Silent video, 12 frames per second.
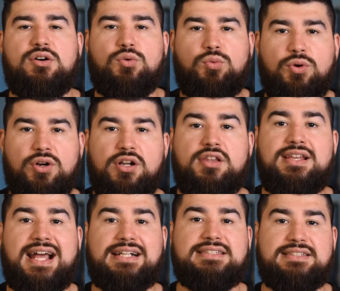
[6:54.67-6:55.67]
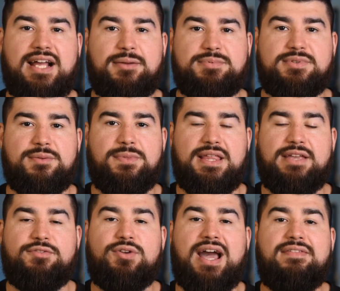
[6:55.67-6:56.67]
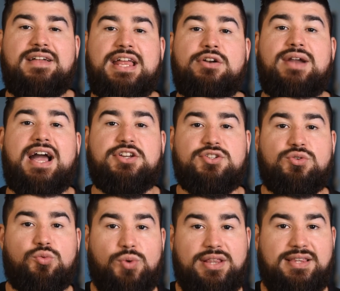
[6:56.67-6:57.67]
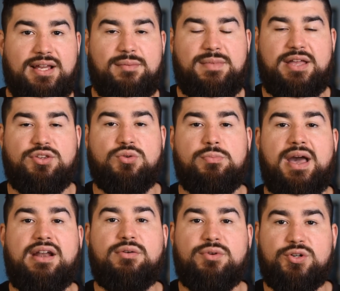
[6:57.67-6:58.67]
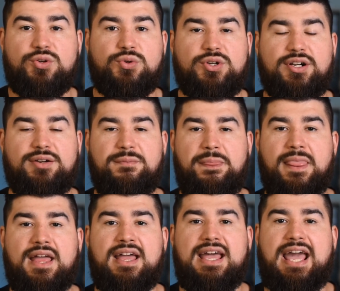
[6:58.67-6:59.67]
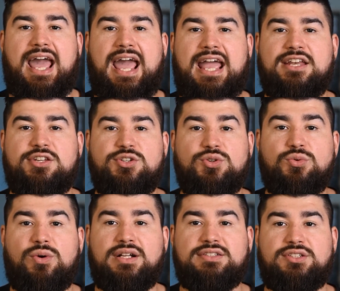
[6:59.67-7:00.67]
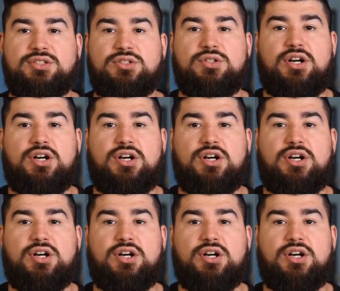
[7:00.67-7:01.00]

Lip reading: what are the next steps? If you have that interaction with them and you met a recruiter and you want to